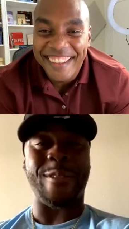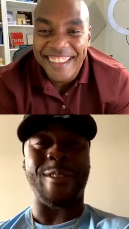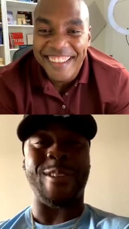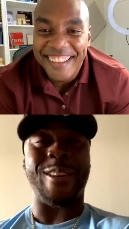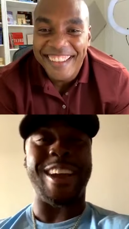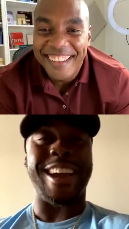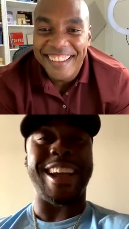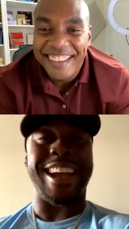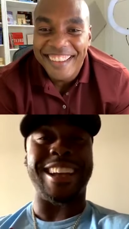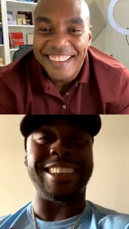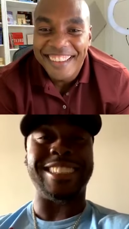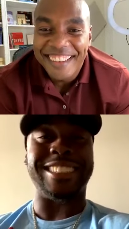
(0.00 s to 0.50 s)
Speaker 1: I,
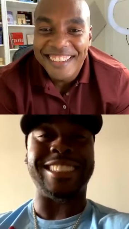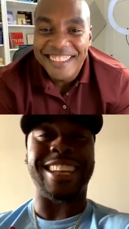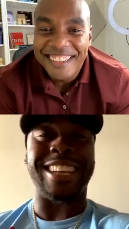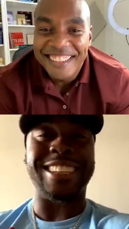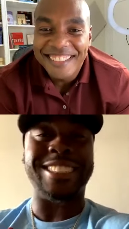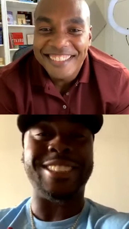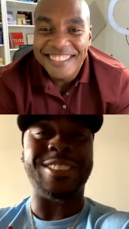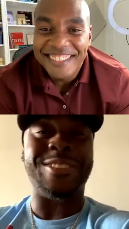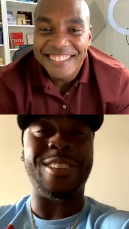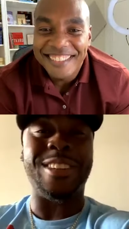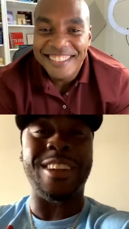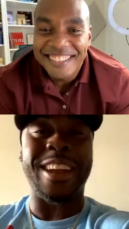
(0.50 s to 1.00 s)
I
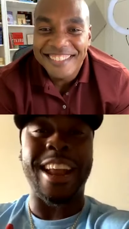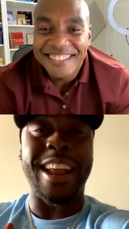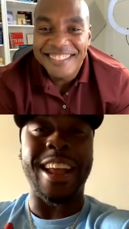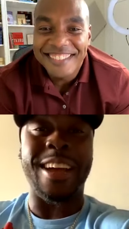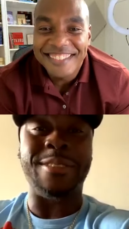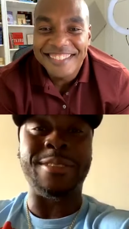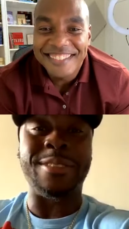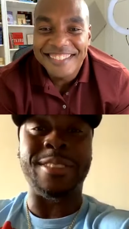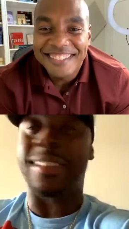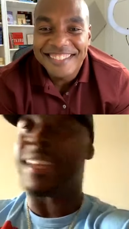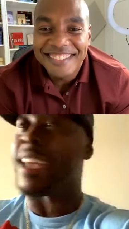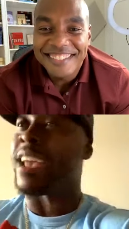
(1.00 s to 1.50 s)
told her that I was
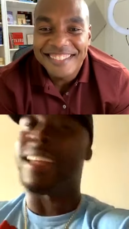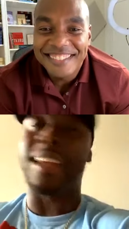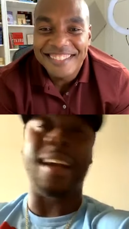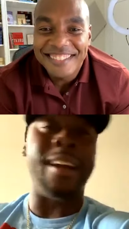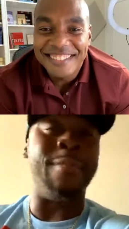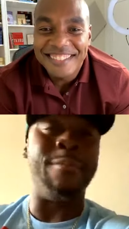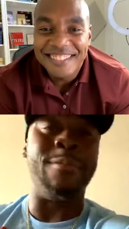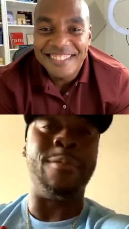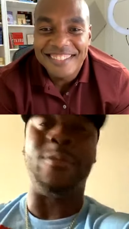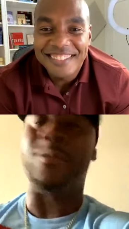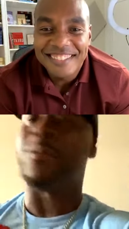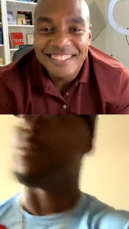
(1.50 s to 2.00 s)
like, I'm,
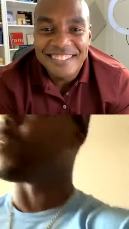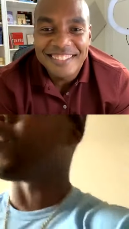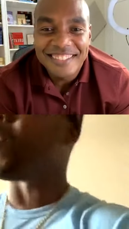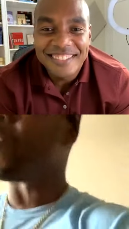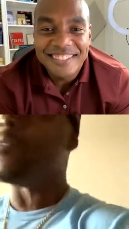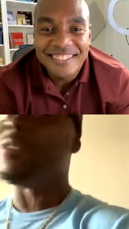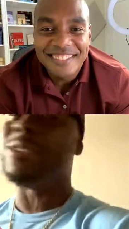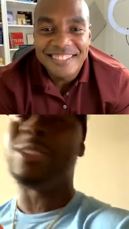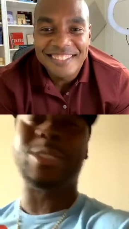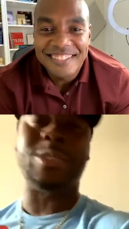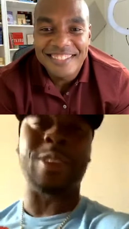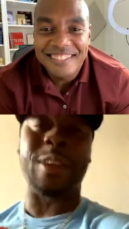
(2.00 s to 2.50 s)
going
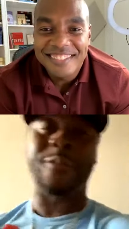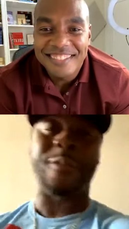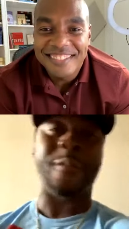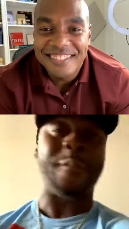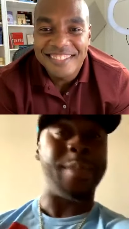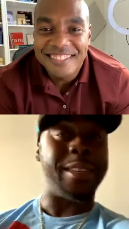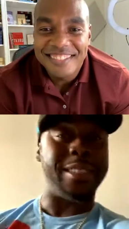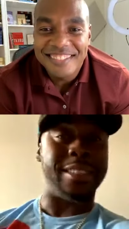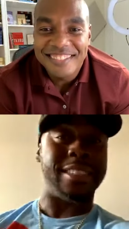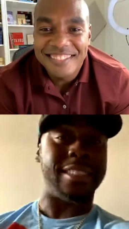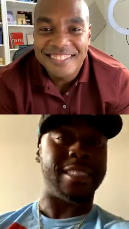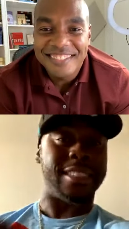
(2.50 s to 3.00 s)
straight for
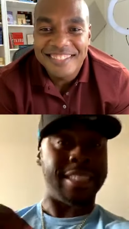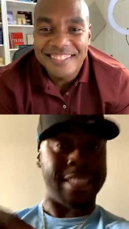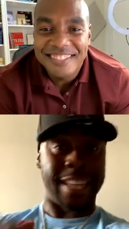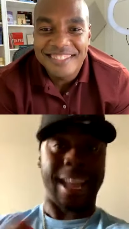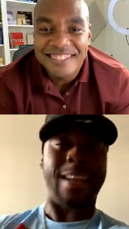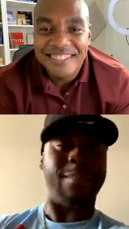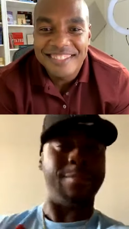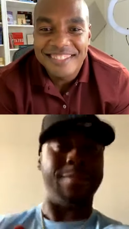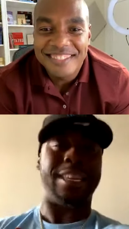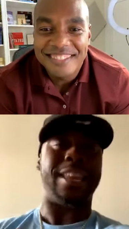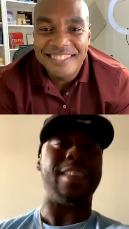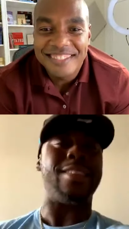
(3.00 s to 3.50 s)
business? Because I'm
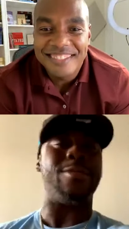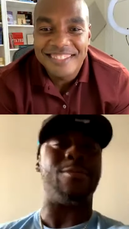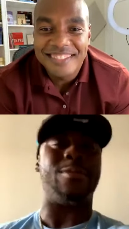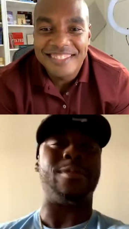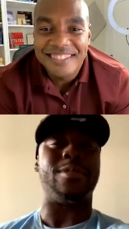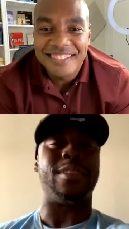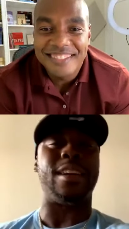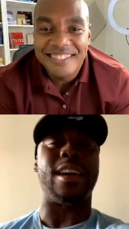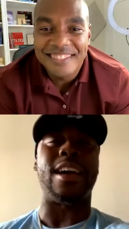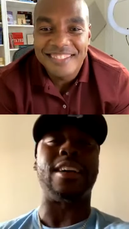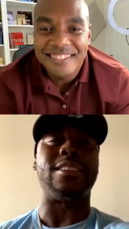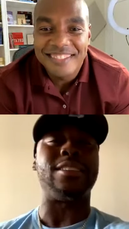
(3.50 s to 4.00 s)
telling,
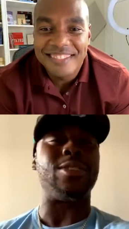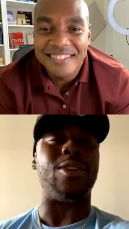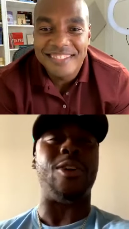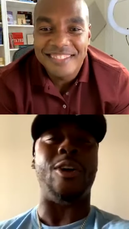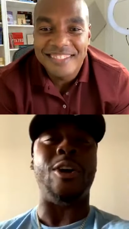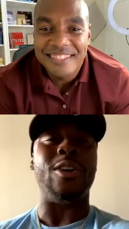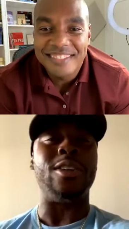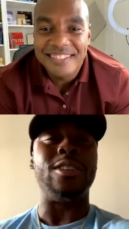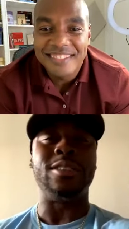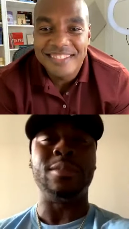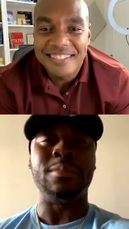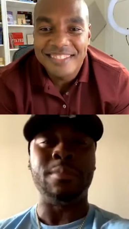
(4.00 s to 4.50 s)
I saw all
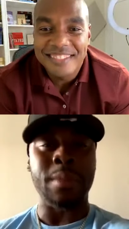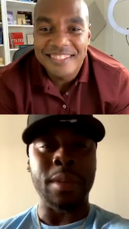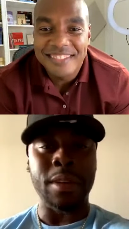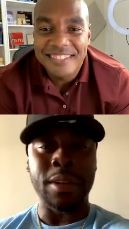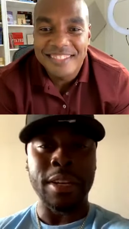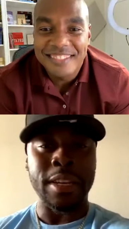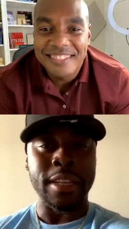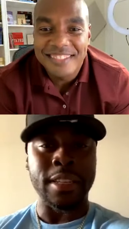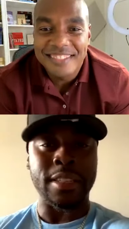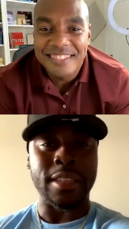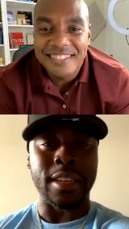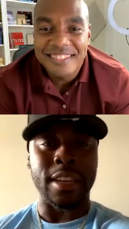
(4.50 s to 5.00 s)
these
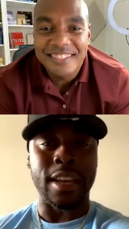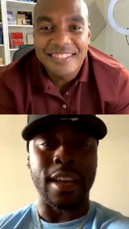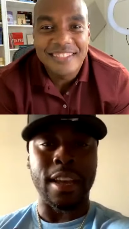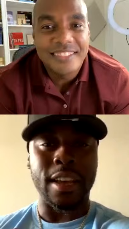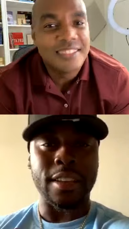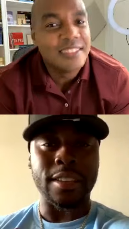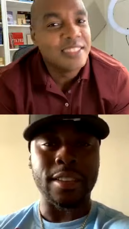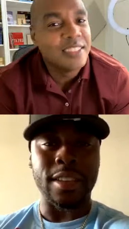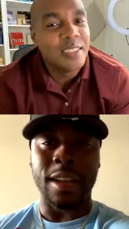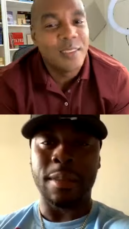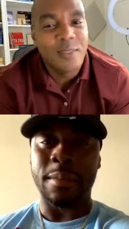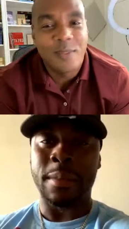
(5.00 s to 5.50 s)
millions.
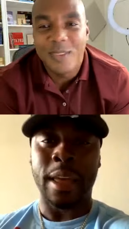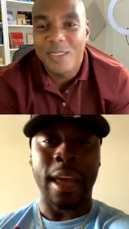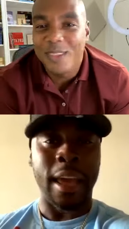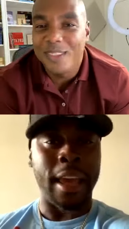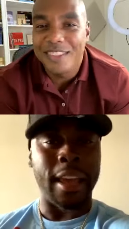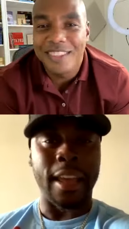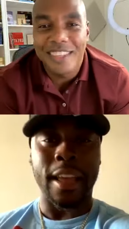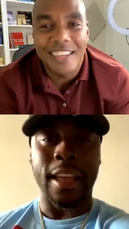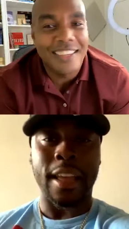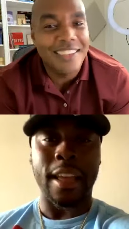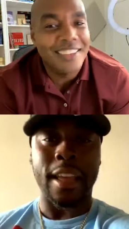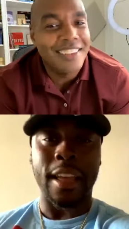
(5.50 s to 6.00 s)
So
Speaker 2: I'm like, I
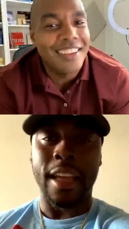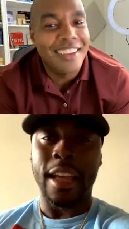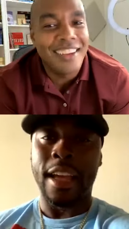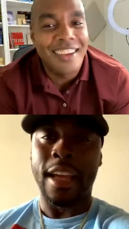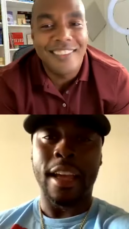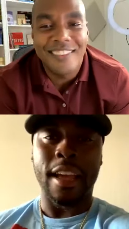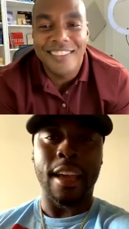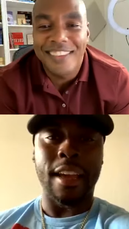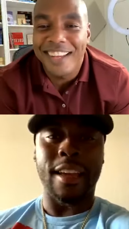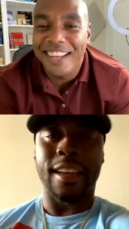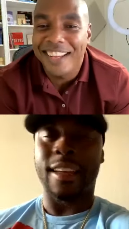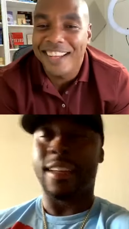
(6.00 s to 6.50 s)
said, nah, man,
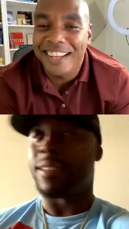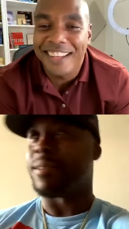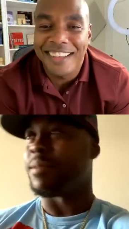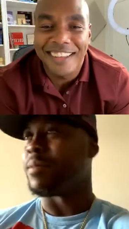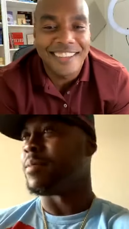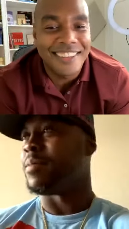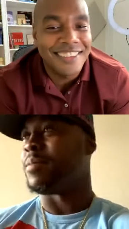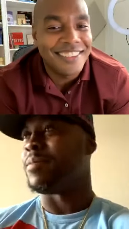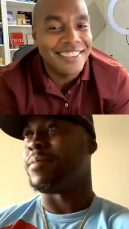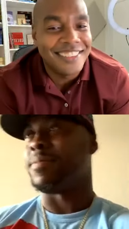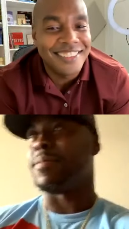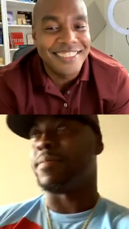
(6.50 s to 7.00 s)
I got uh
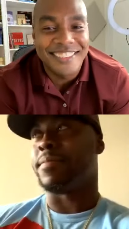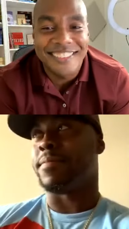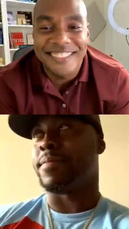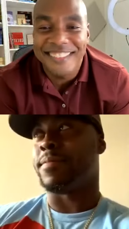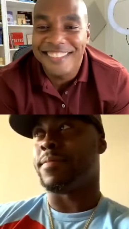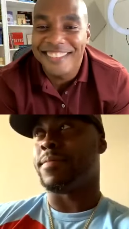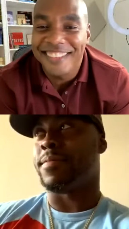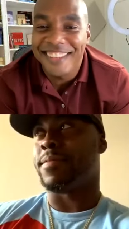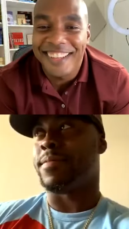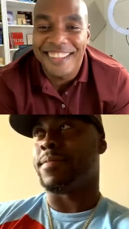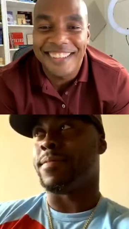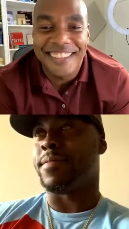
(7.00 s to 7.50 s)
uh-uh. uh. you are
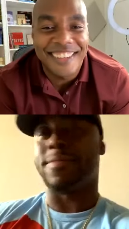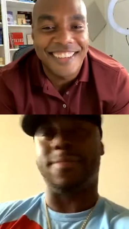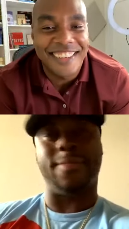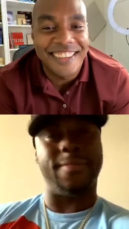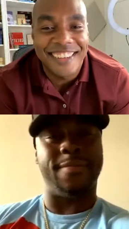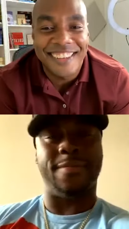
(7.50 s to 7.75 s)
like, nah.